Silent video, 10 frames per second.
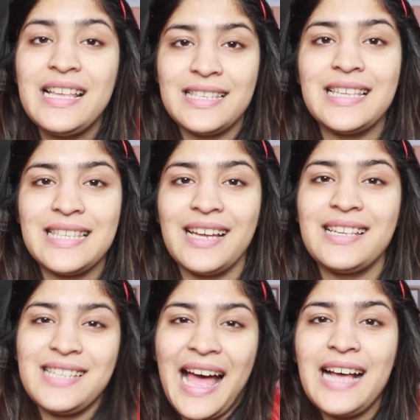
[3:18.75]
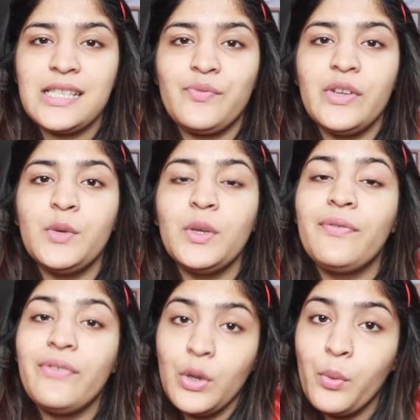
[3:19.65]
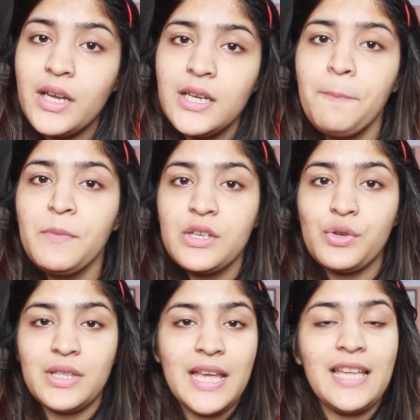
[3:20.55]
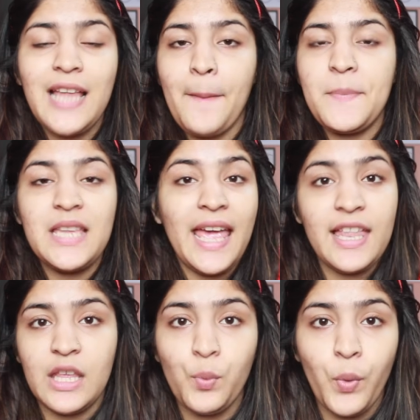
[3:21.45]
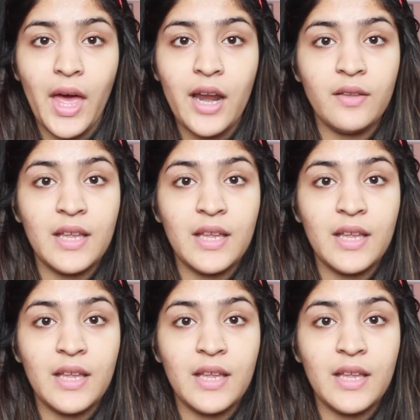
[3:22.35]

Cysts are sacs filled with fluid, so they can happen anywhere.